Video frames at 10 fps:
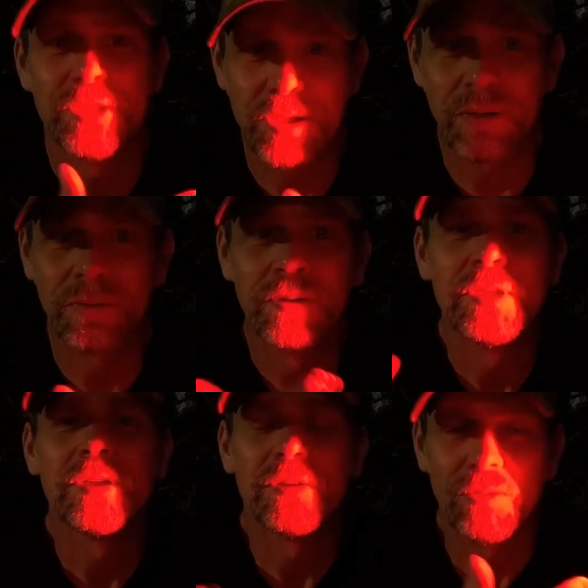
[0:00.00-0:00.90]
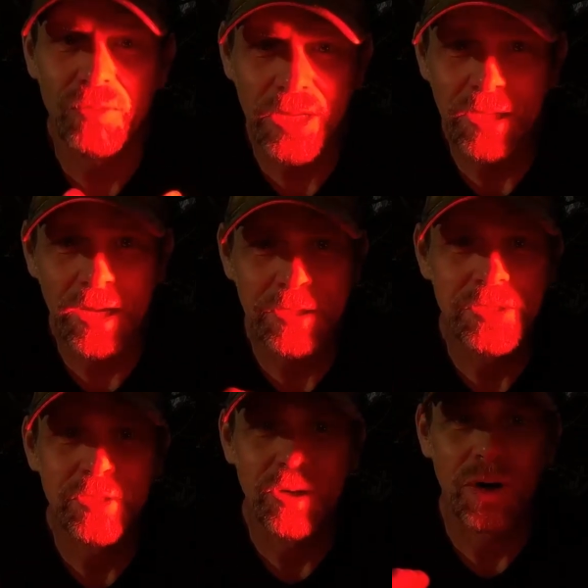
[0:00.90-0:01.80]
So red
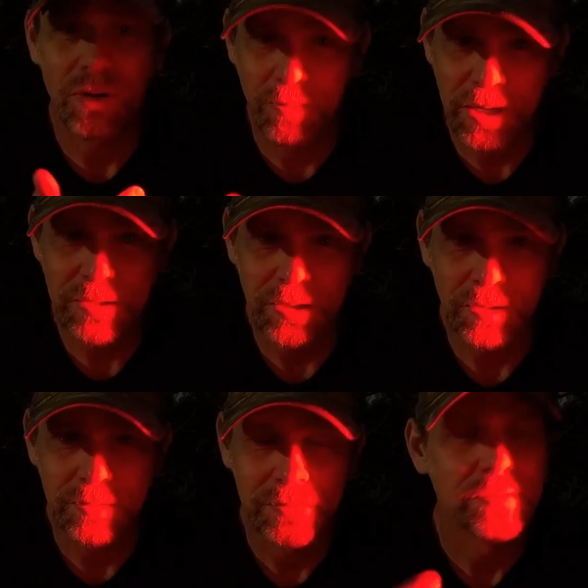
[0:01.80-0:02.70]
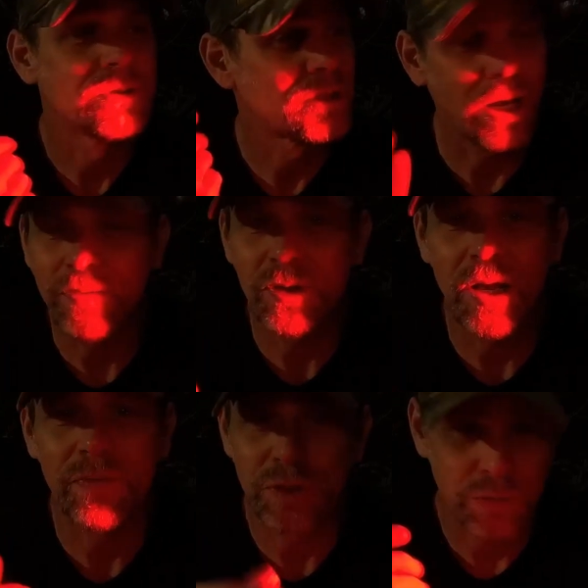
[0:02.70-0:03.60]
lights are amazing. Saving your
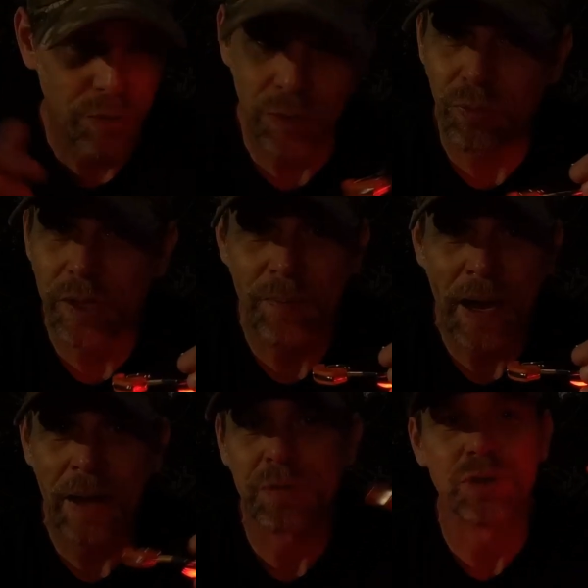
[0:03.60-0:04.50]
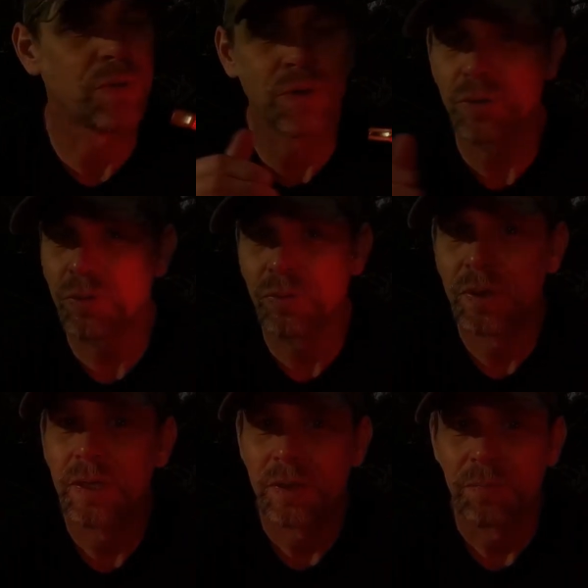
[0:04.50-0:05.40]
night vision. You could read maps. You can
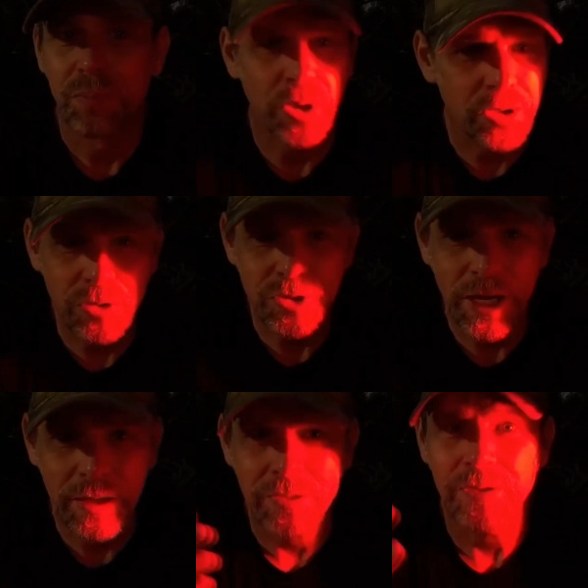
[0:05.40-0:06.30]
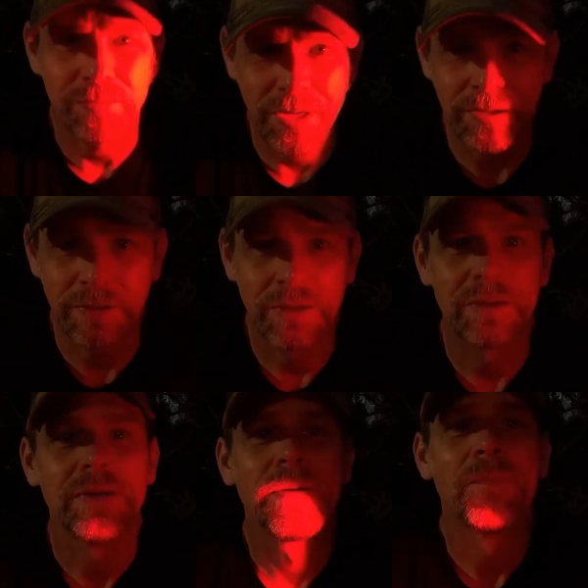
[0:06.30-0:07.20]
put it in your tent, right?
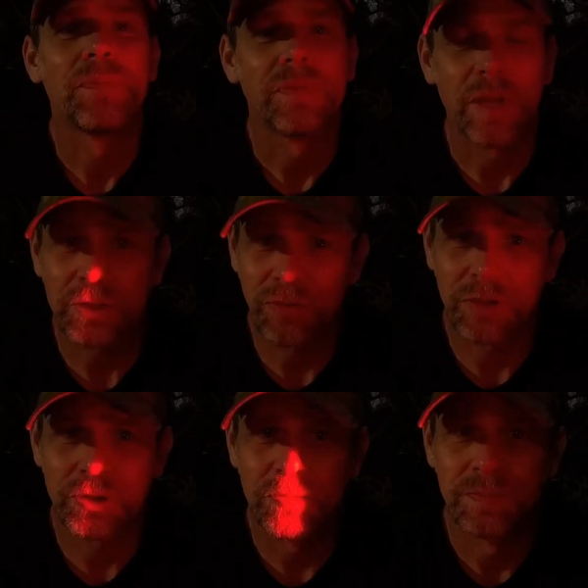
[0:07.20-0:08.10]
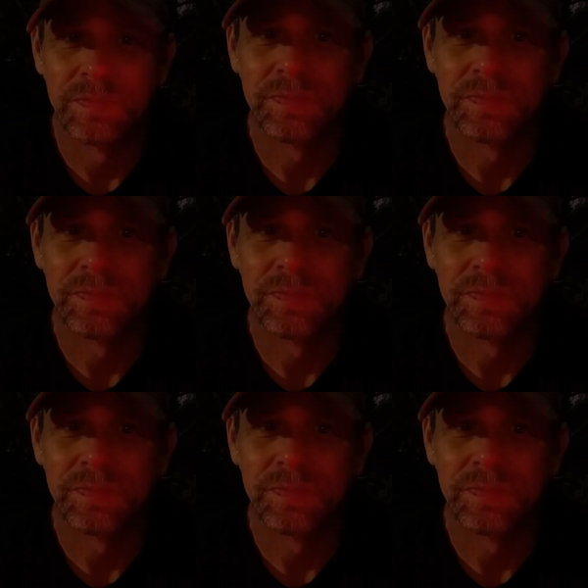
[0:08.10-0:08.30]
Next function.